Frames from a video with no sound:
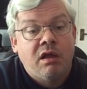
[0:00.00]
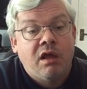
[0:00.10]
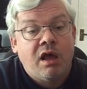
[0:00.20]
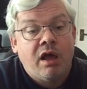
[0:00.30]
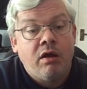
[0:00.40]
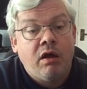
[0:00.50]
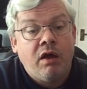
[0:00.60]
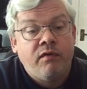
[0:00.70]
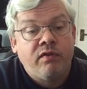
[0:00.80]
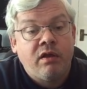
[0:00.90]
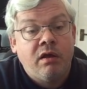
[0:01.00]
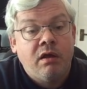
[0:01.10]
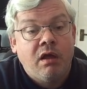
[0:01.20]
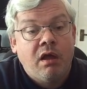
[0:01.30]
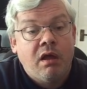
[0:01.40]
and after
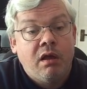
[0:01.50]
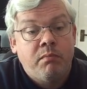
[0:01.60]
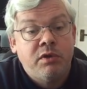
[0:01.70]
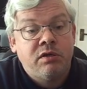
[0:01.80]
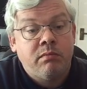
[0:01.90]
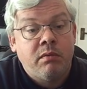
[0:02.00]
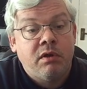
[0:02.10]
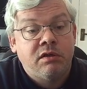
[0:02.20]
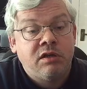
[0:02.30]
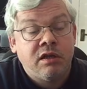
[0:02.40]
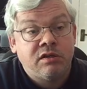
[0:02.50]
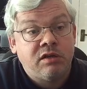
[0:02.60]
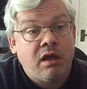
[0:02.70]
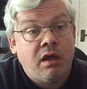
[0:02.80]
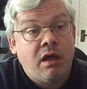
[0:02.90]
bishop takes
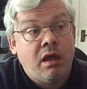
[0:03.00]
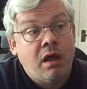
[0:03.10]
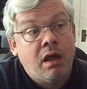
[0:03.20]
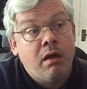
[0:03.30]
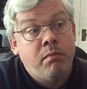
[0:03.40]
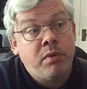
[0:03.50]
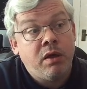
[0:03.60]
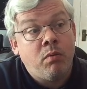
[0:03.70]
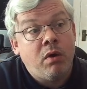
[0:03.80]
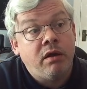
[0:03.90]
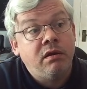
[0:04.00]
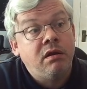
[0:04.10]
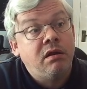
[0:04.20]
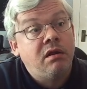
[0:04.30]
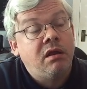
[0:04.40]
b1,
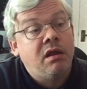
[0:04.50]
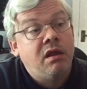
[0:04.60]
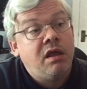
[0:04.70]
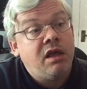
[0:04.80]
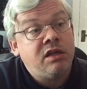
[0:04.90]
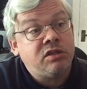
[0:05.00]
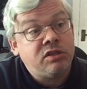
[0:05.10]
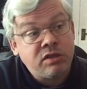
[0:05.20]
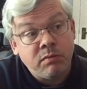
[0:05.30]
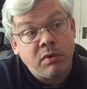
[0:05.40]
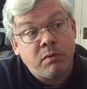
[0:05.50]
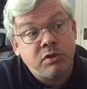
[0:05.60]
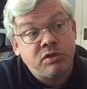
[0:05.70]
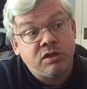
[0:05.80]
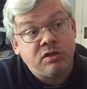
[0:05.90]
it's a similar
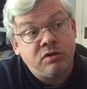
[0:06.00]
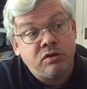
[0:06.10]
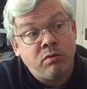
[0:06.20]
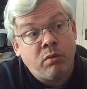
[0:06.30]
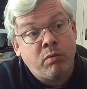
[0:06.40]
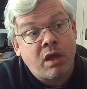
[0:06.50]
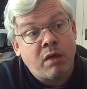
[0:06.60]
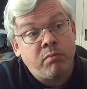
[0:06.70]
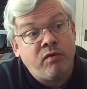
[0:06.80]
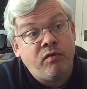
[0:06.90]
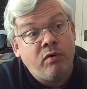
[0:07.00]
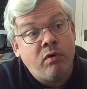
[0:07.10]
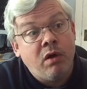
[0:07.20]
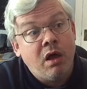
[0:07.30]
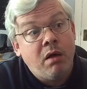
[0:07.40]
position to the one we had before,
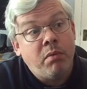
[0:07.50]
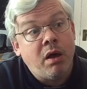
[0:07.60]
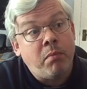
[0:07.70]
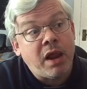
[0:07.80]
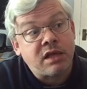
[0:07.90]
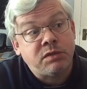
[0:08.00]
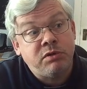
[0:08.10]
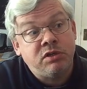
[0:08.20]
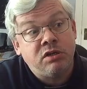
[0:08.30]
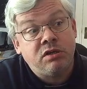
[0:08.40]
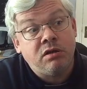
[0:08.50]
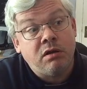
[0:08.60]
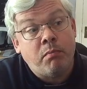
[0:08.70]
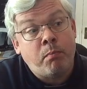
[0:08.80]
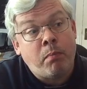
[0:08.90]
but
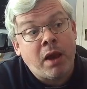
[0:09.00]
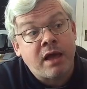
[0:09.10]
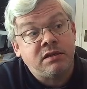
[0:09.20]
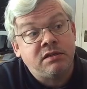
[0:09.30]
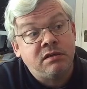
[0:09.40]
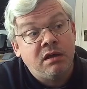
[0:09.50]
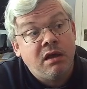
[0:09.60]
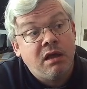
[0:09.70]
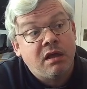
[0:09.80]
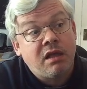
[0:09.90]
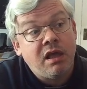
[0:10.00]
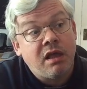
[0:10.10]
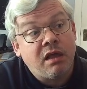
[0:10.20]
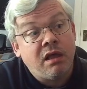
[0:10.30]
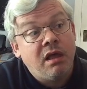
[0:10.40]
black's
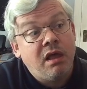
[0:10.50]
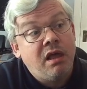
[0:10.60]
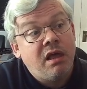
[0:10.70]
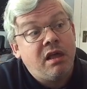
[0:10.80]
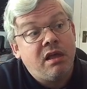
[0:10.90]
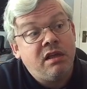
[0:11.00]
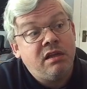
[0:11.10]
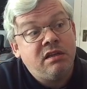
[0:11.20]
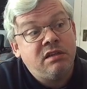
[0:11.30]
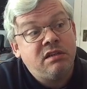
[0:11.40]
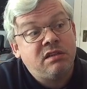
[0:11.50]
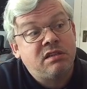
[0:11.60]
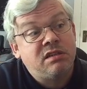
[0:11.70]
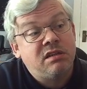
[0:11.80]
king is